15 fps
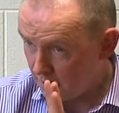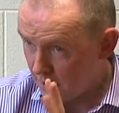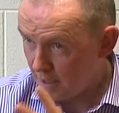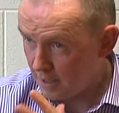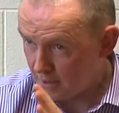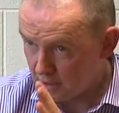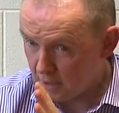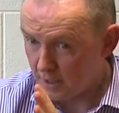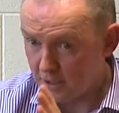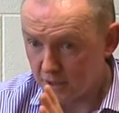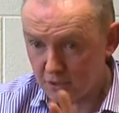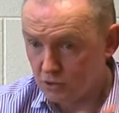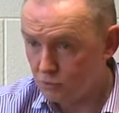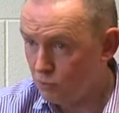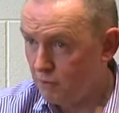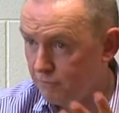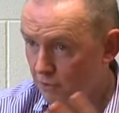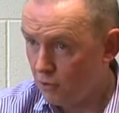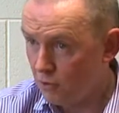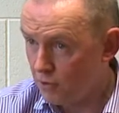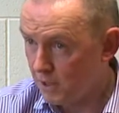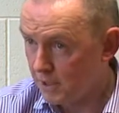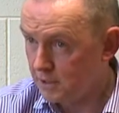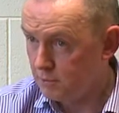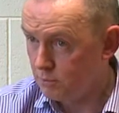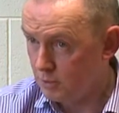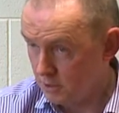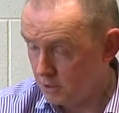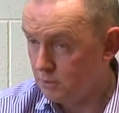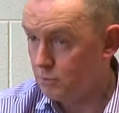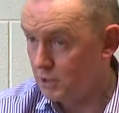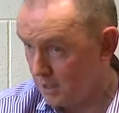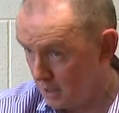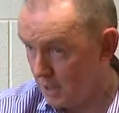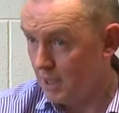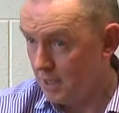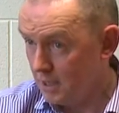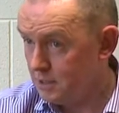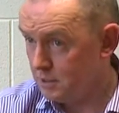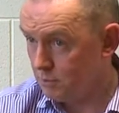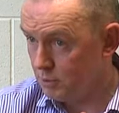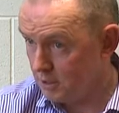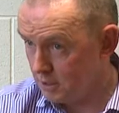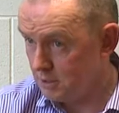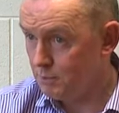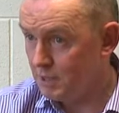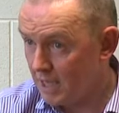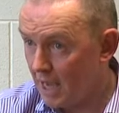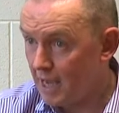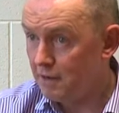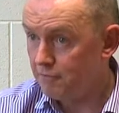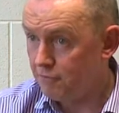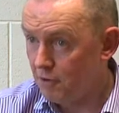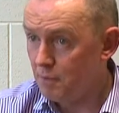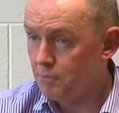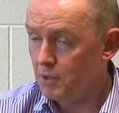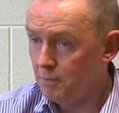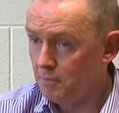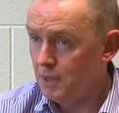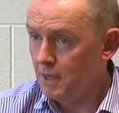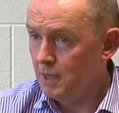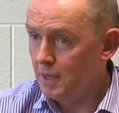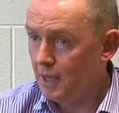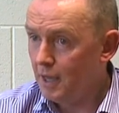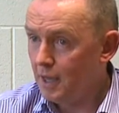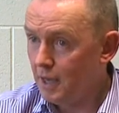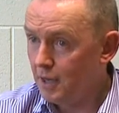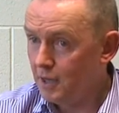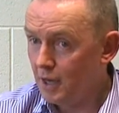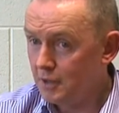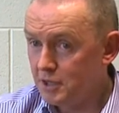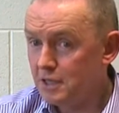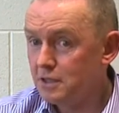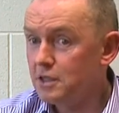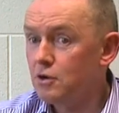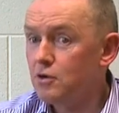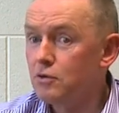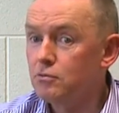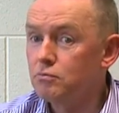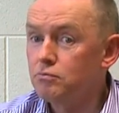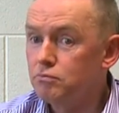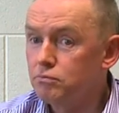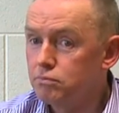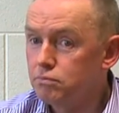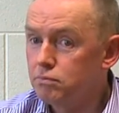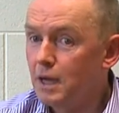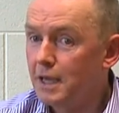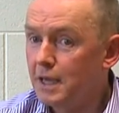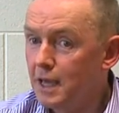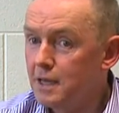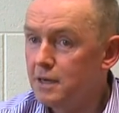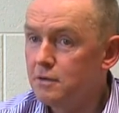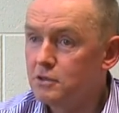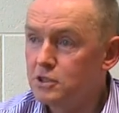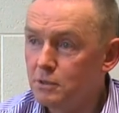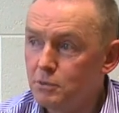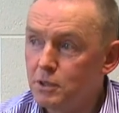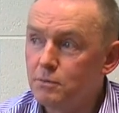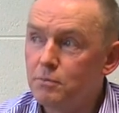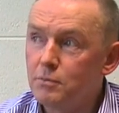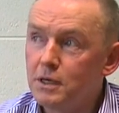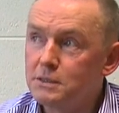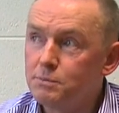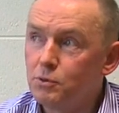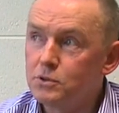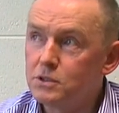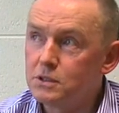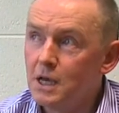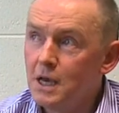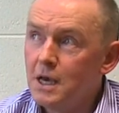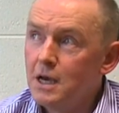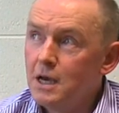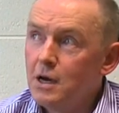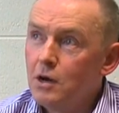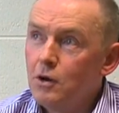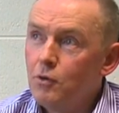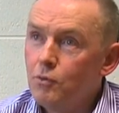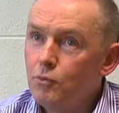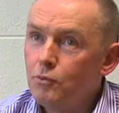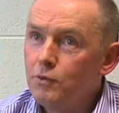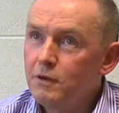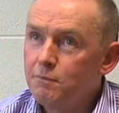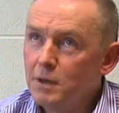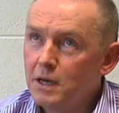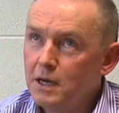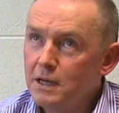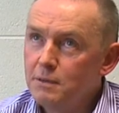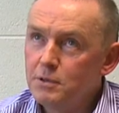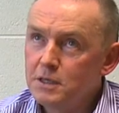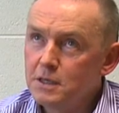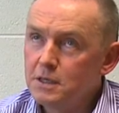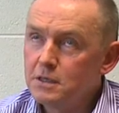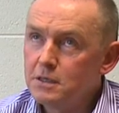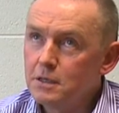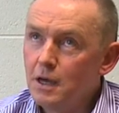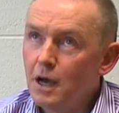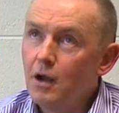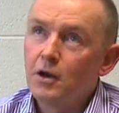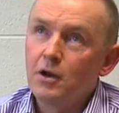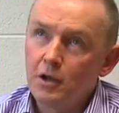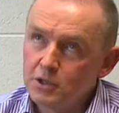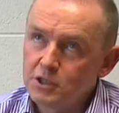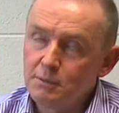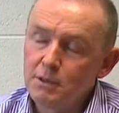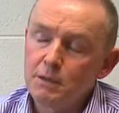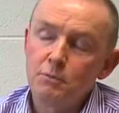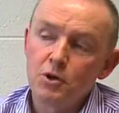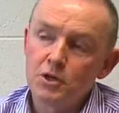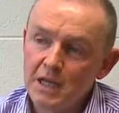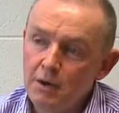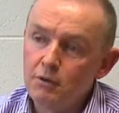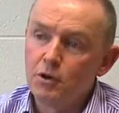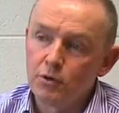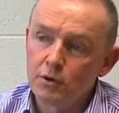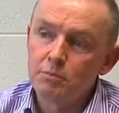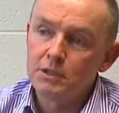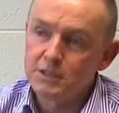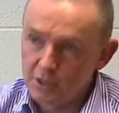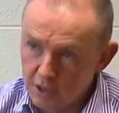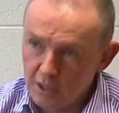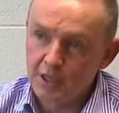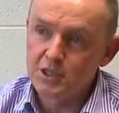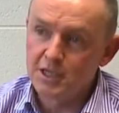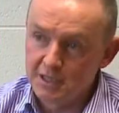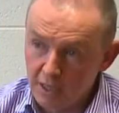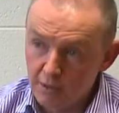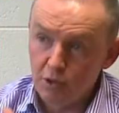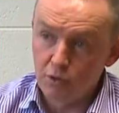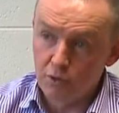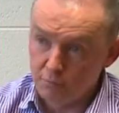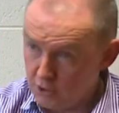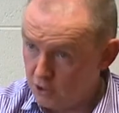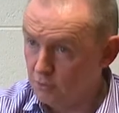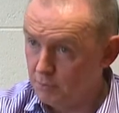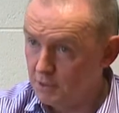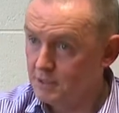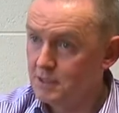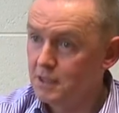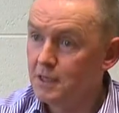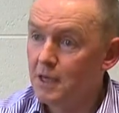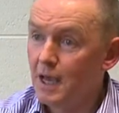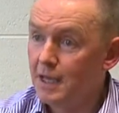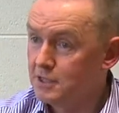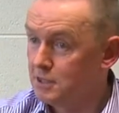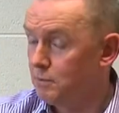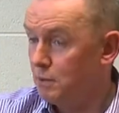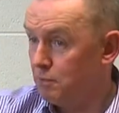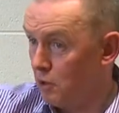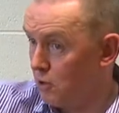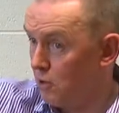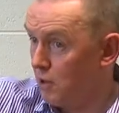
and I think there's wonderful learning to be gained from them. I think they're, again, some of them, I suppose, we've been limited. Some of them are downloadable, so you can actually download them to your PC, and some of them are